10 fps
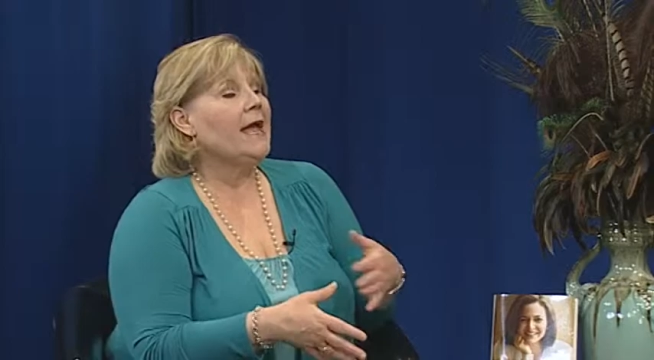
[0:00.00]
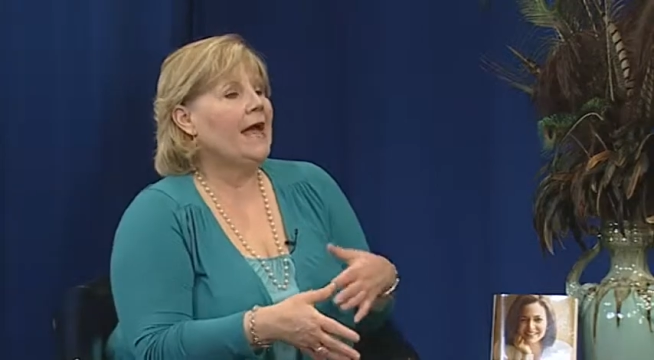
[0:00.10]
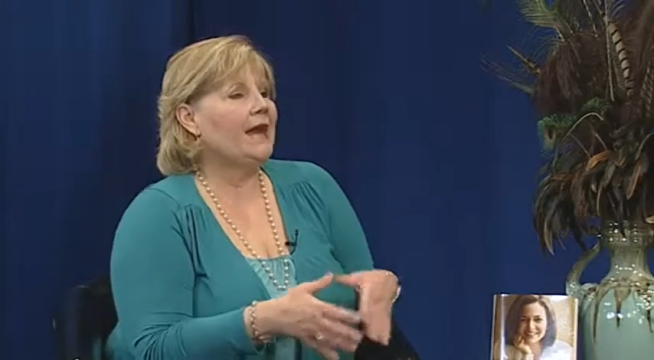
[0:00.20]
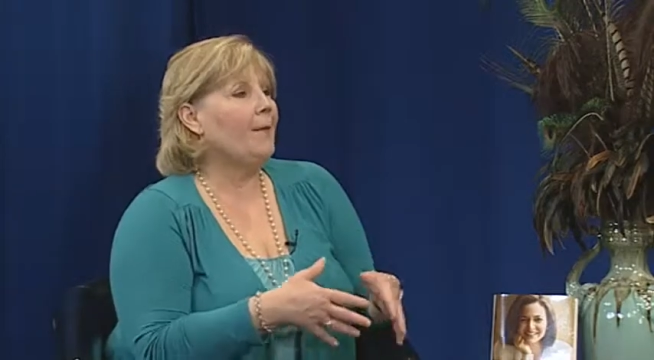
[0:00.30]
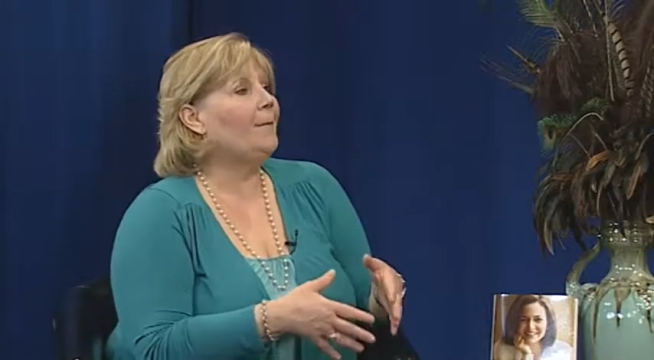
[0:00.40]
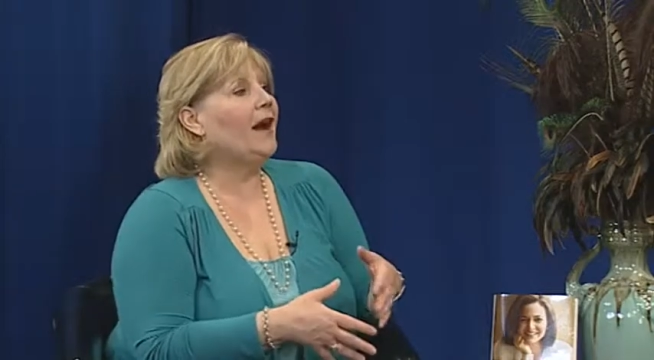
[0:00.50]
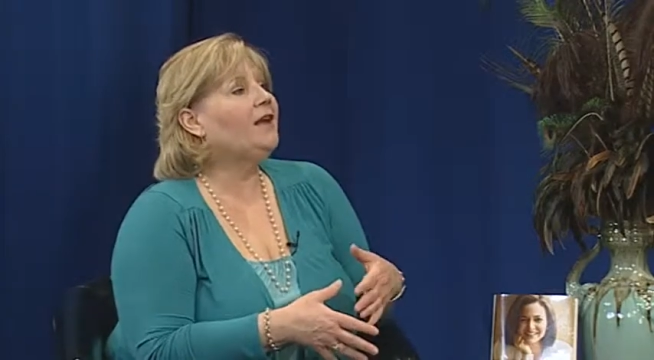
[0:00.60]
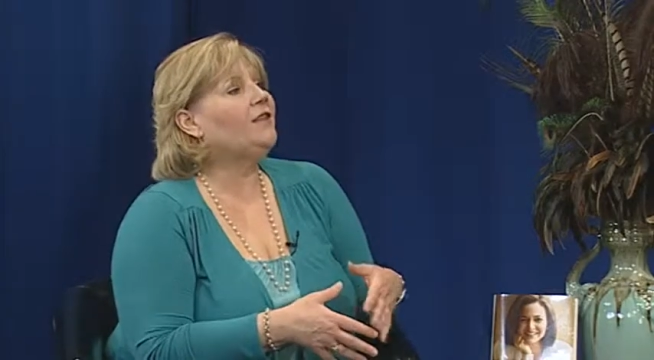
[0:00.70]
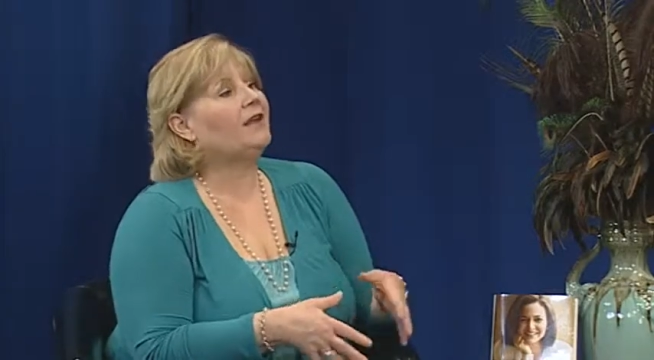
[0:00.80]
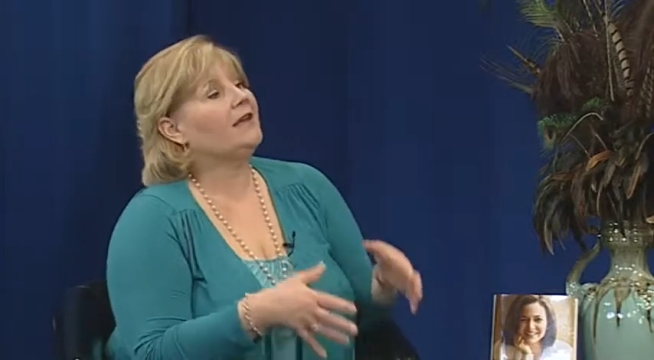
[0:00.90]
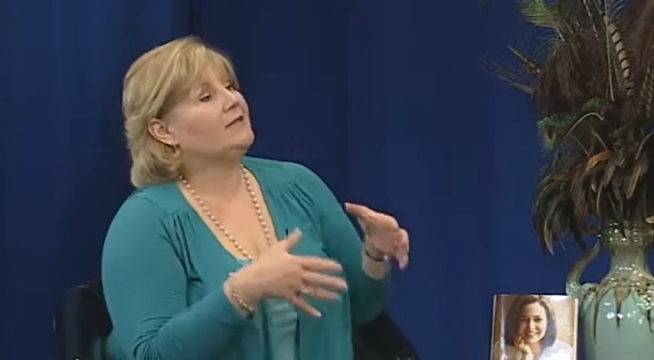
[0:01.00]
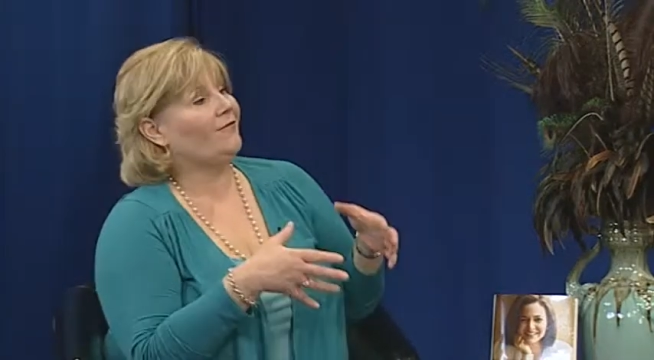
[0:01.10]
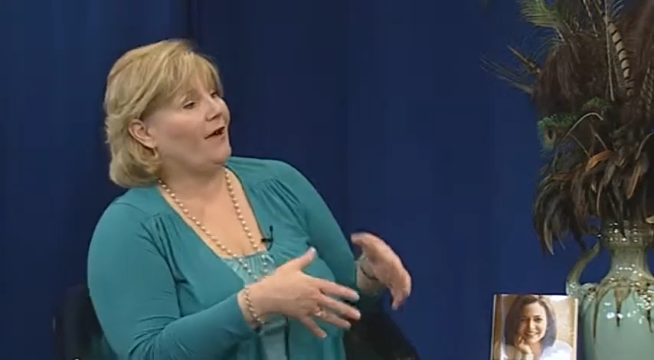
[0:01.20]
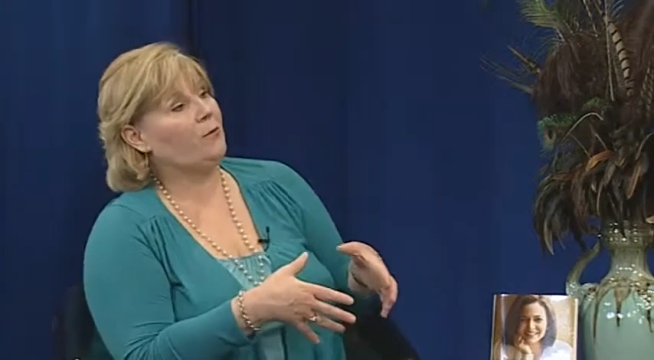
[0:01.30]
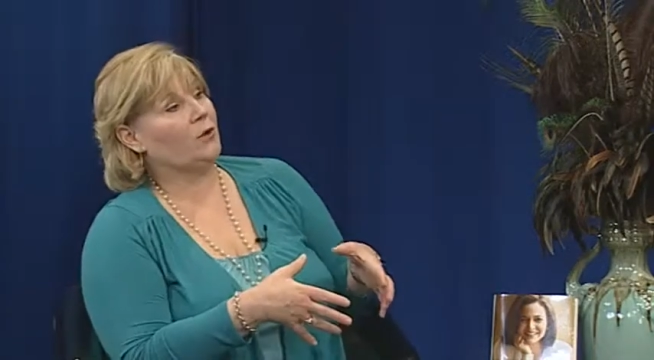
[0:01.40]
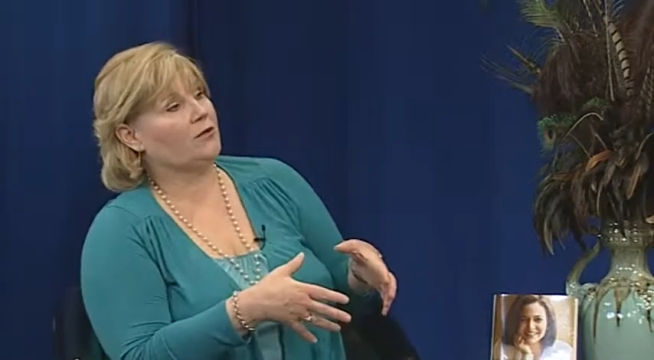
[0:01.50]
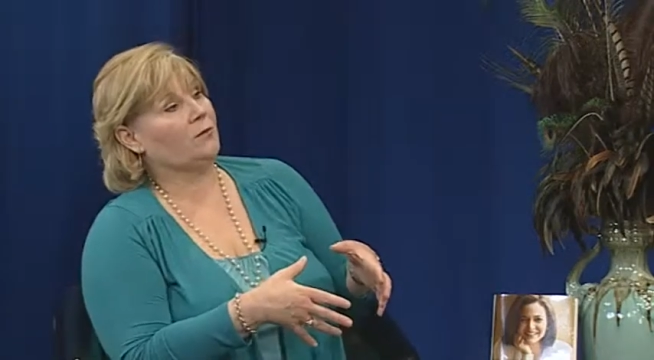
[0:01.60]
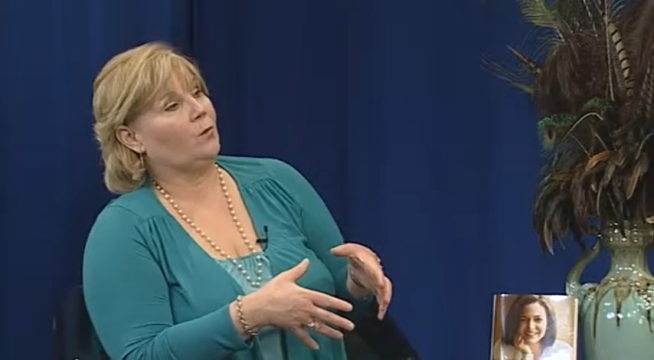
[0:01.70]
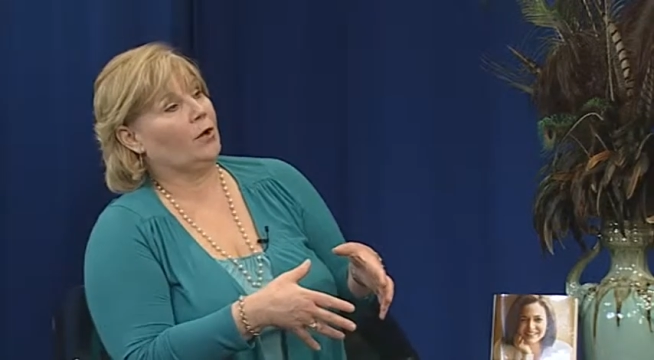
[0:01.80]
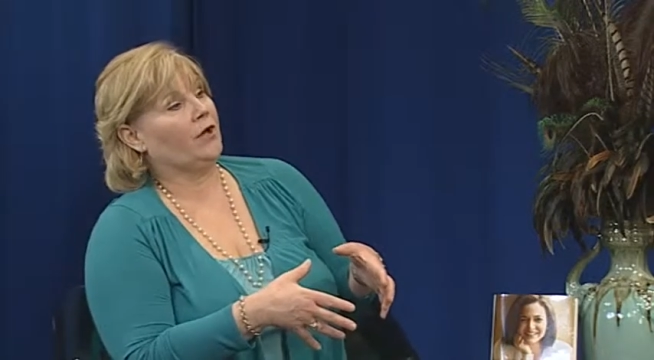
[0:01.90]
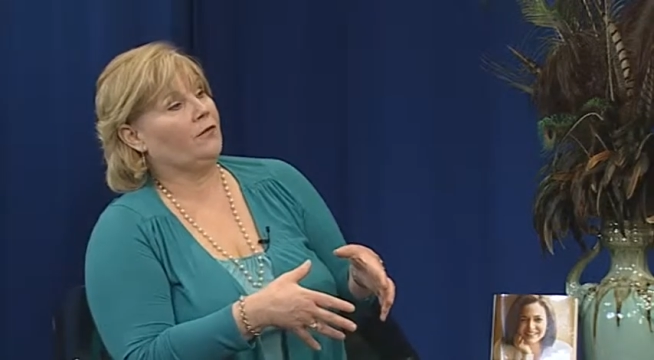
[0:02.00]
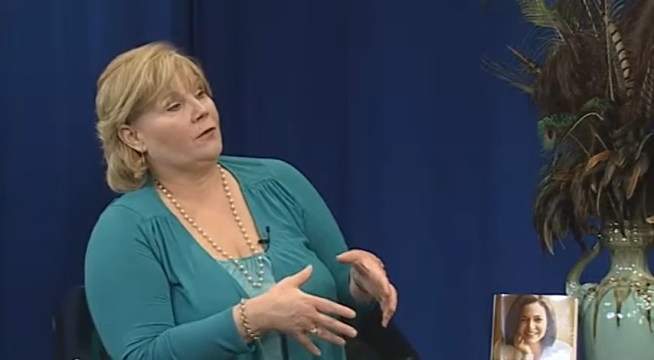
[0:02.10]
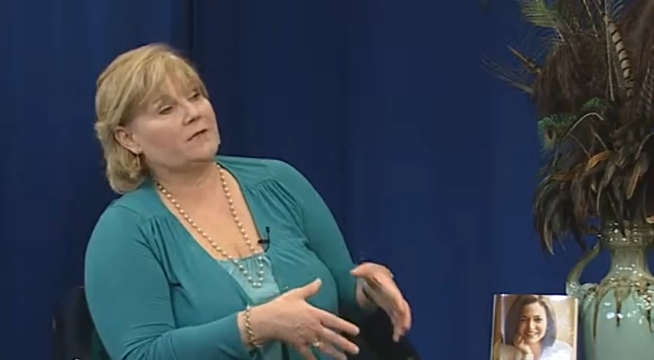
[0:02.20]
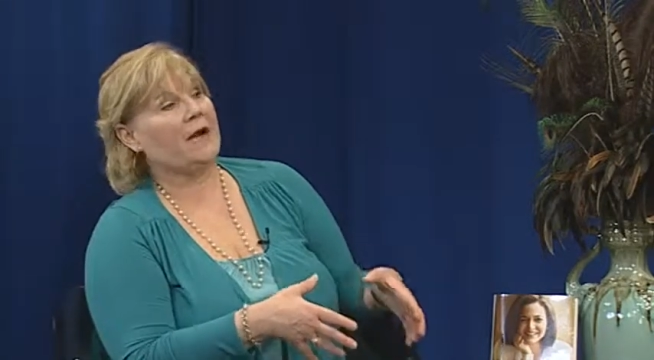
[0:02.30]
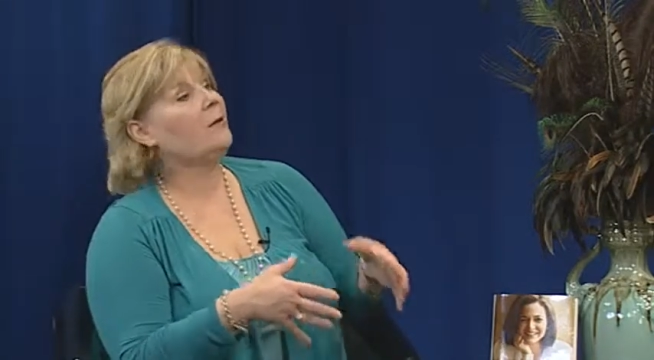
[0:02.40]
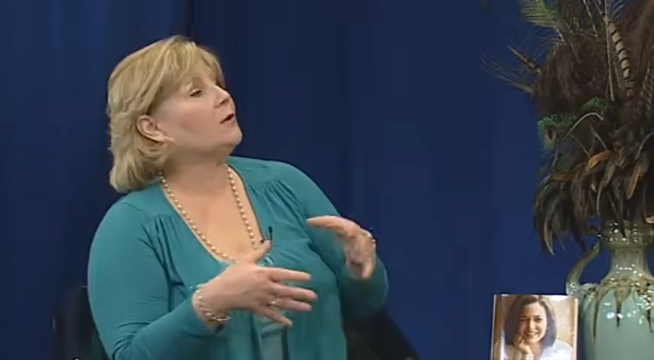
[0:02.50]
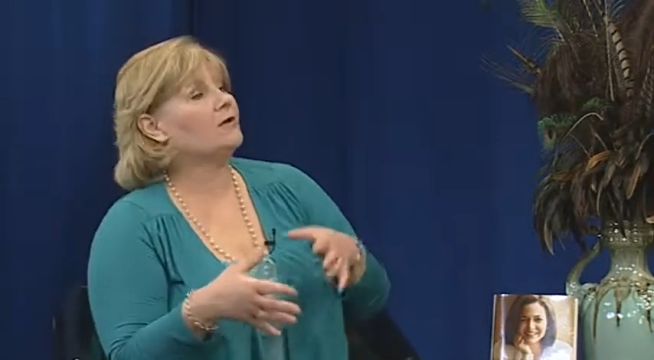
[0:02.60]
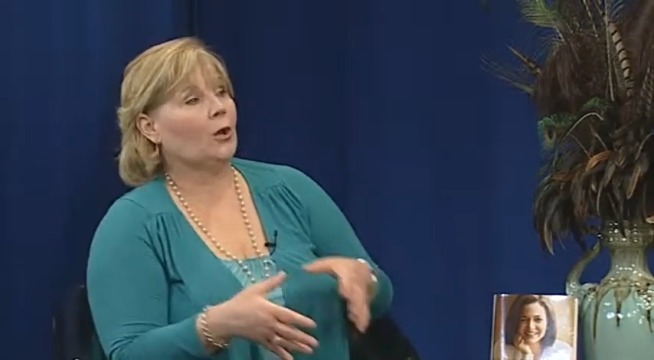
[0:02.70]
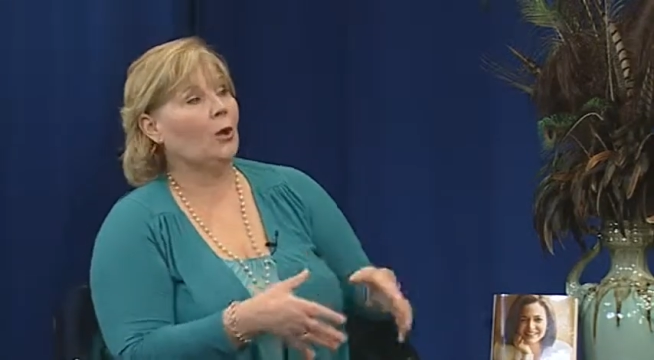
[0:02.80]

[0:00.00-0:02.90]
And my thing is, if I wasn't working those hours,